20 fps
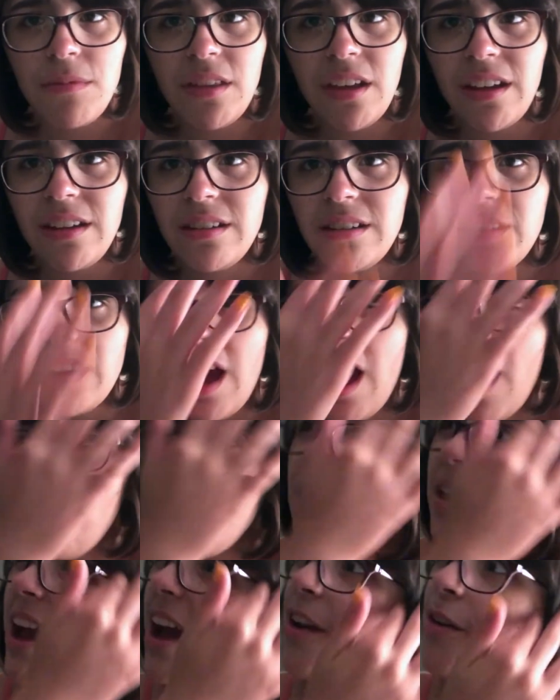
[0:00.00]

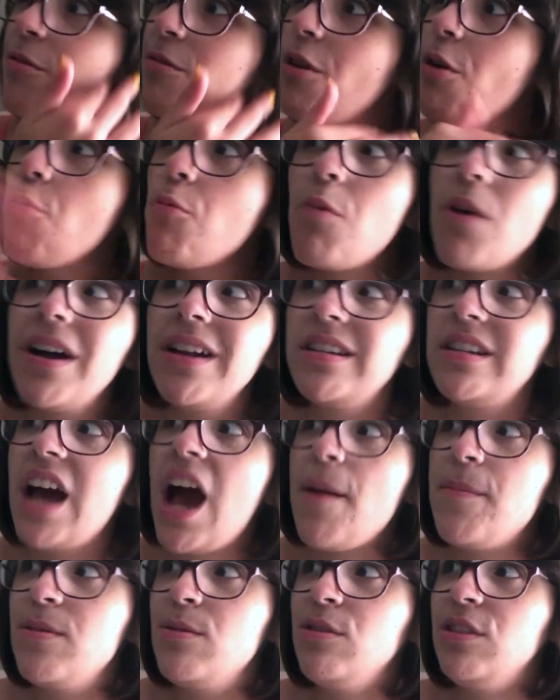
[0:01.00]
don't know what
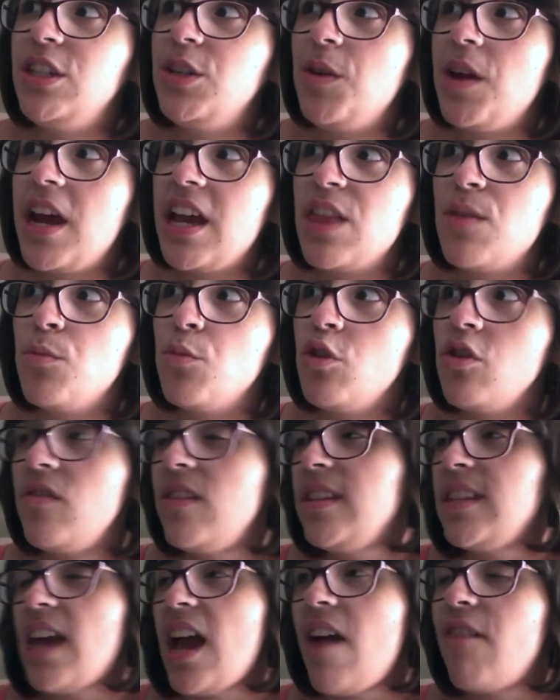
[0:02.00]
Dobby was doing in the
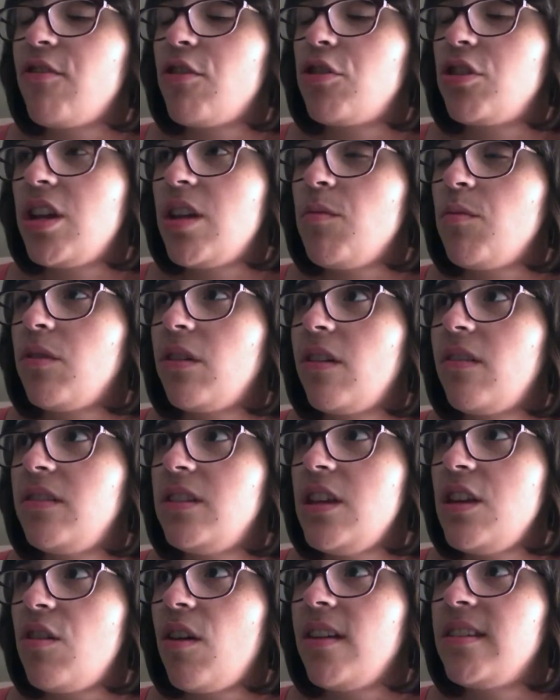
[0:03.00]
movies after Chamber of
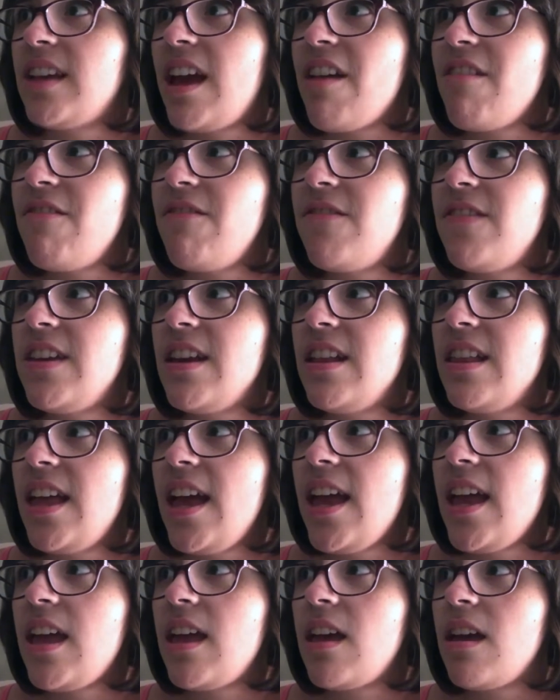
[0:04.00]
Secrets. I feel
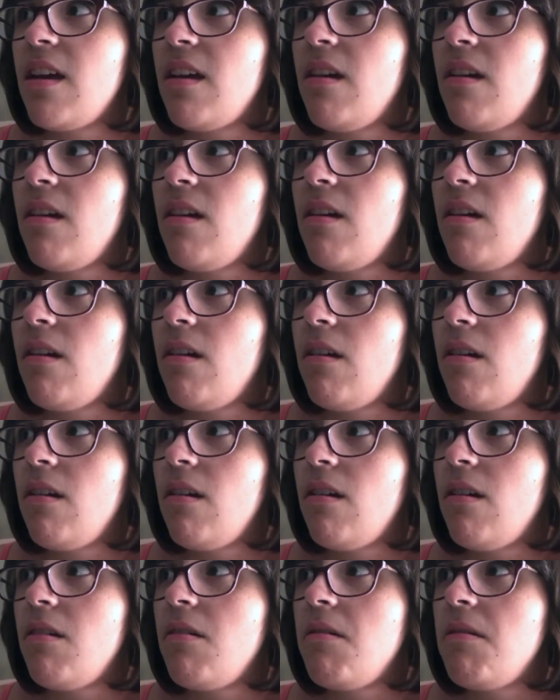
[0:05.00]
like
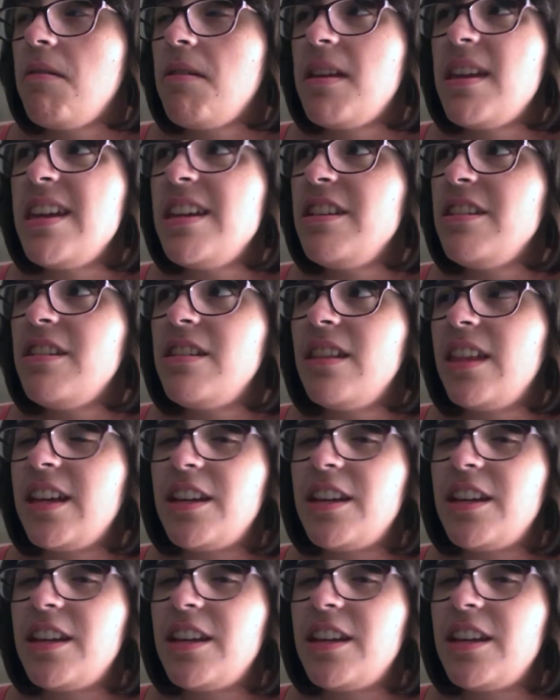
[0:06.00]
he